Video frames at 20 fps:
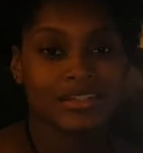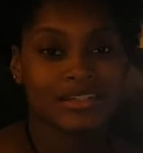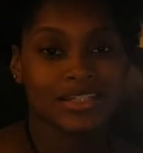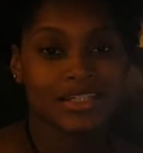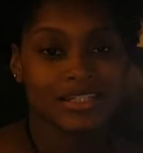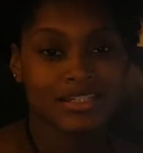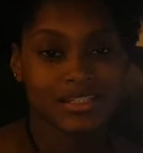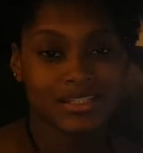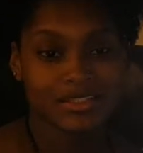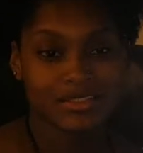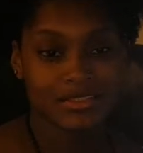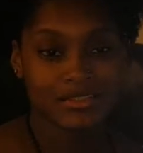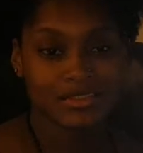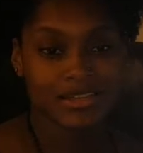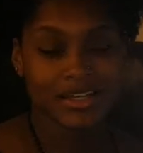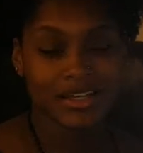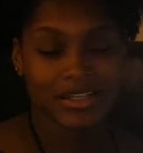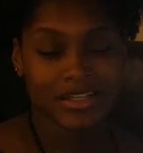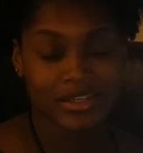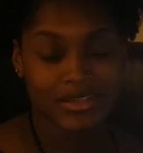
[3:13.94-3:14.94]
This
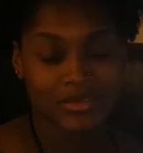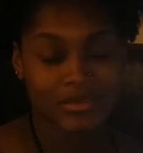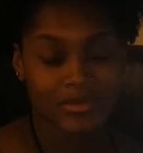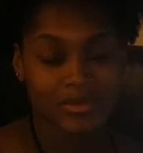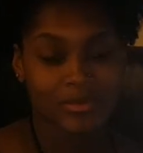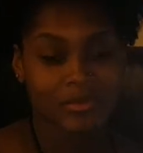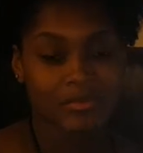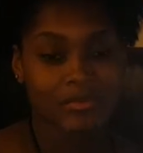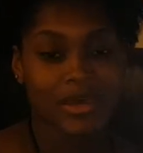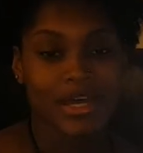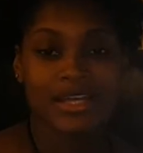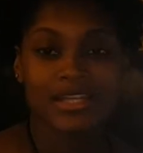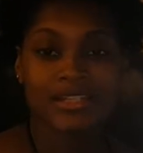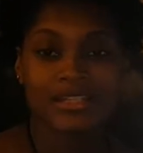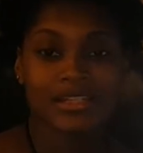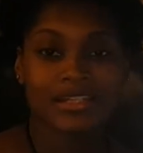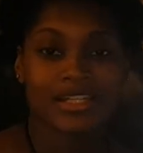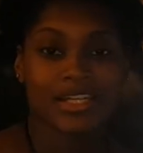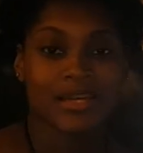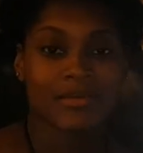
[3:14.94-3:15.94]
lucky group
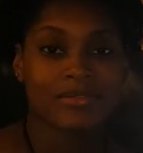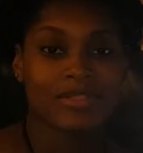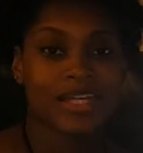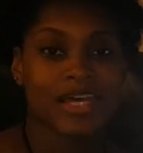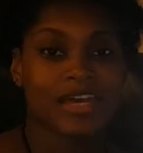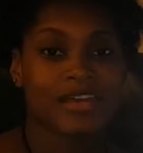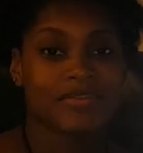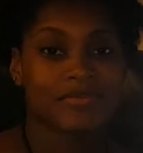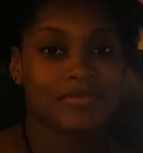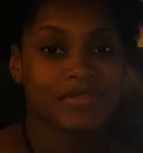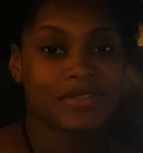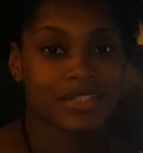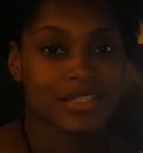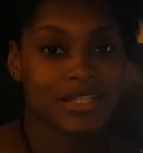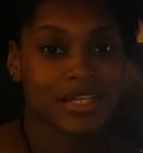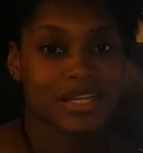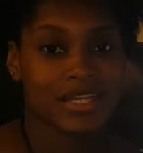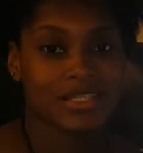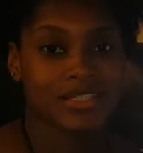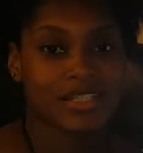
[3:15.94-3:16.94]
basically abstained from
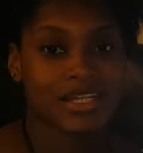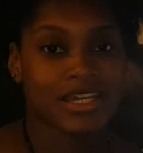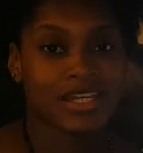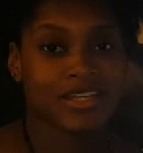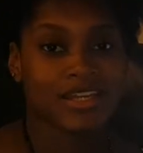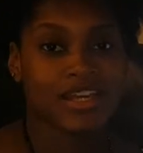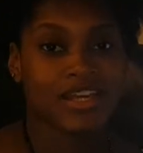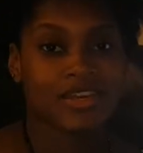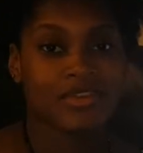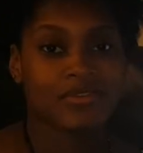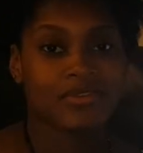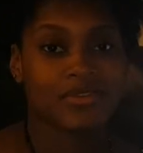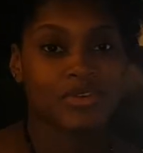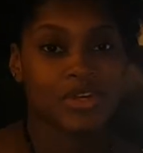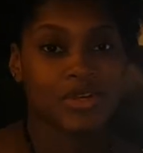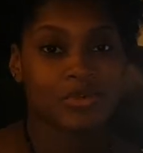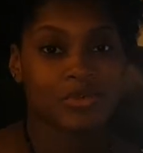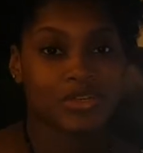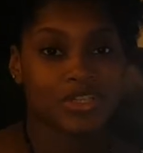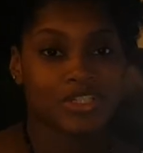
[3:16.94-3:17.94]
sex and
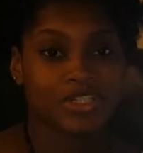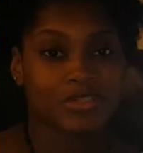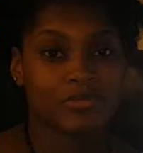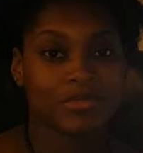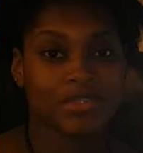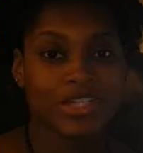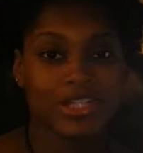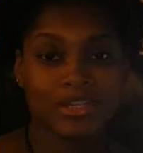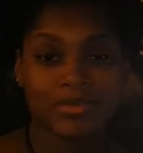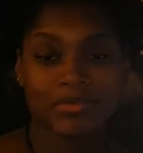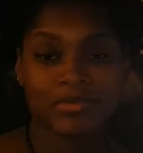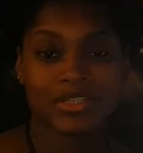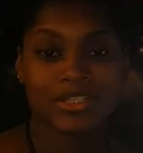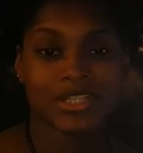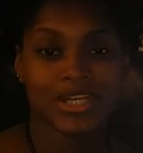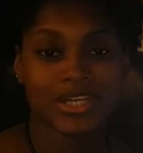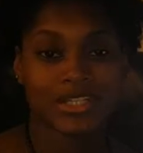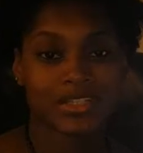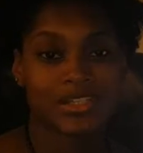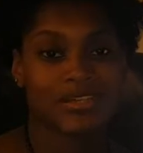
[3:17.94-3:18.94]
therefore was completely
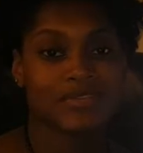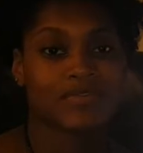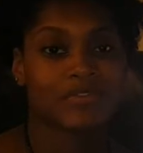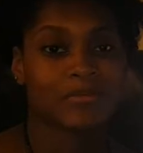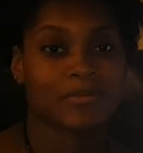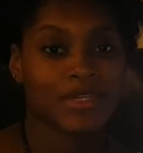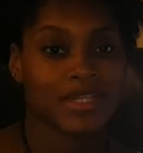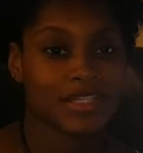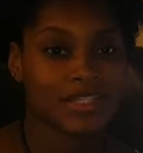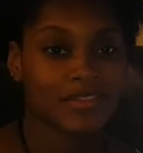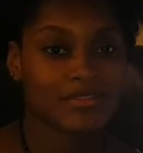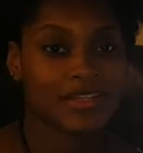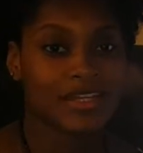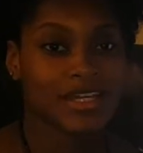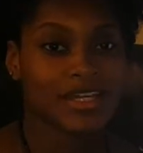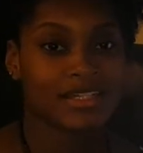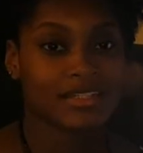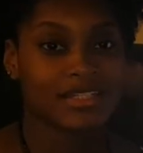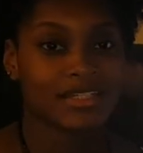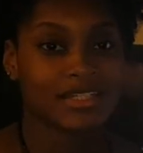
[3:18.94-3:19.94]
protected from any of the
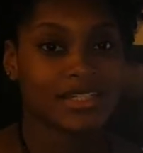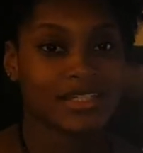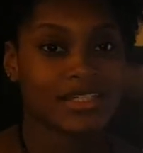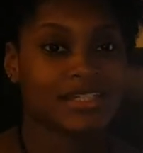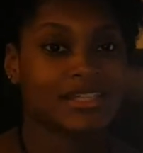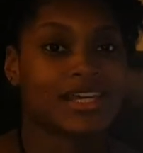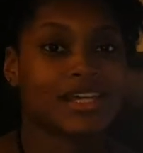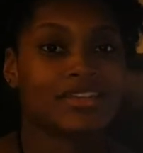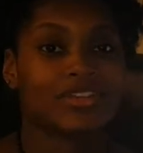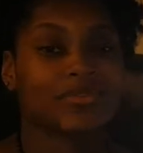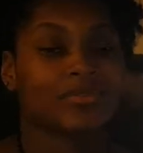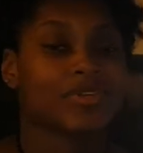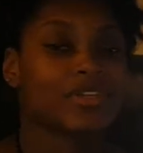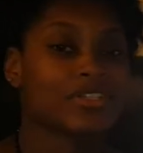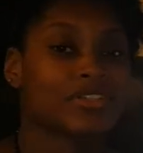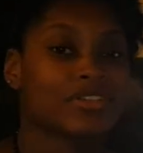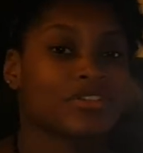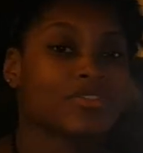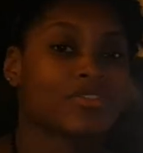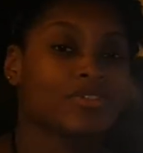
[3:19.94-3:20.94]
STDs that the
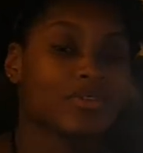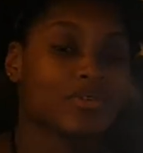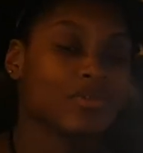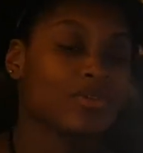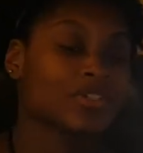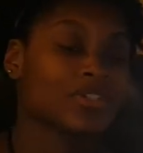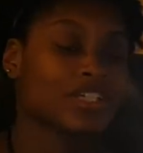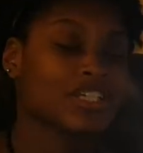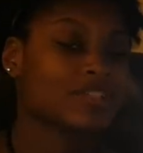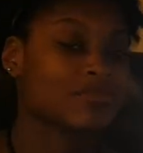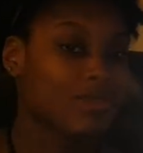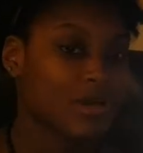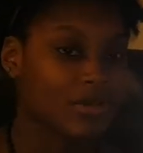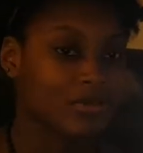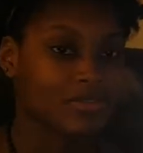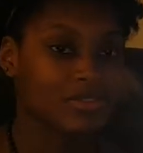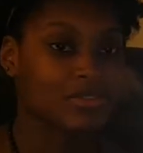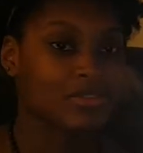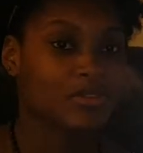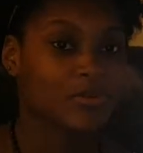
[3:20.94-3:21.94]
rest of the group was
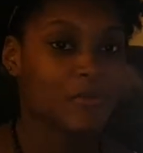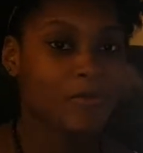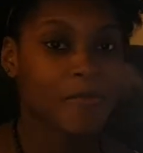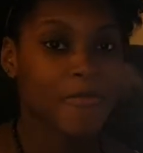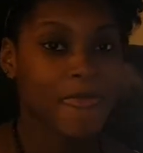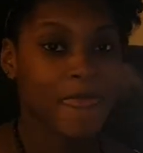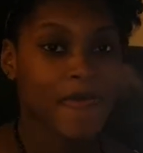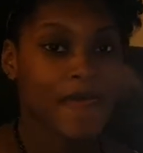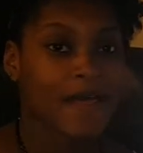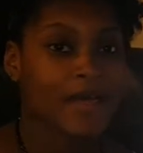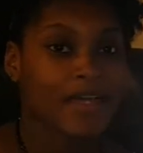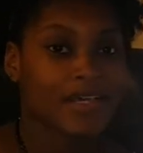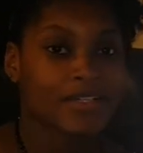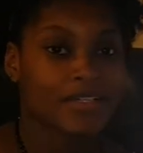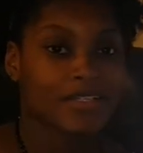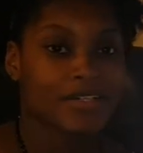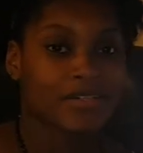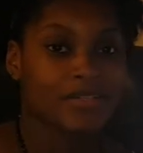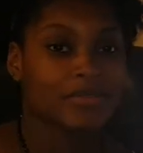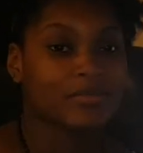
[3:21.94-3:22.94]
exposed to.
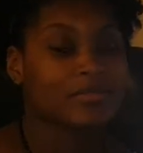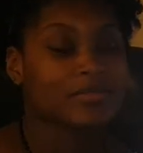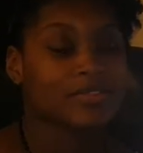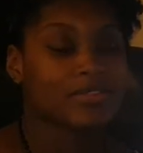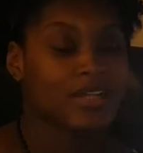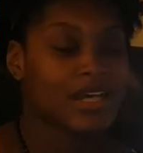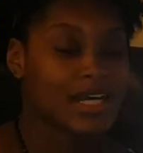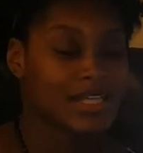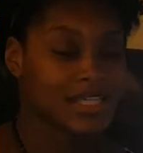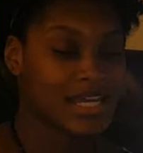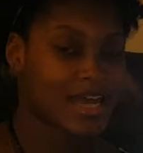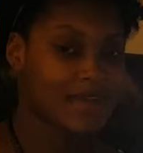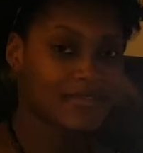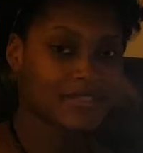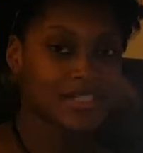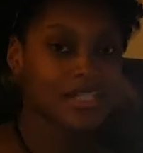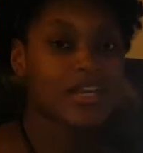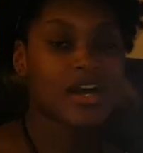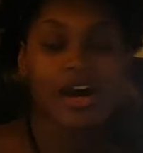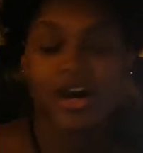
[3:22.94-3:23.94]
So you guys have a
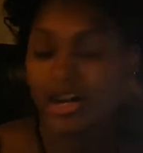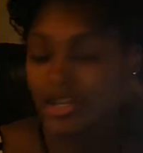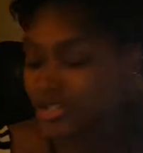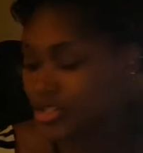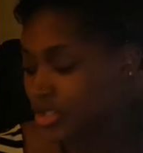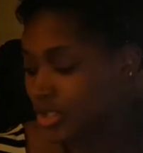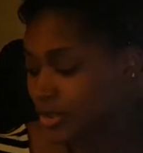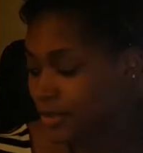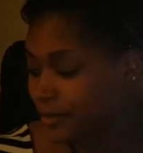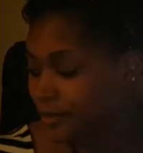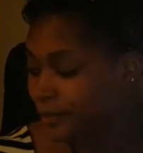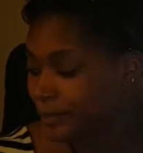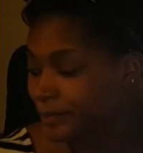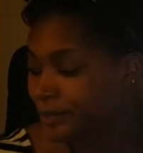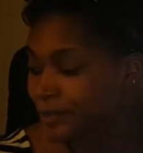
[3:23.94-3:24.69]
seat also.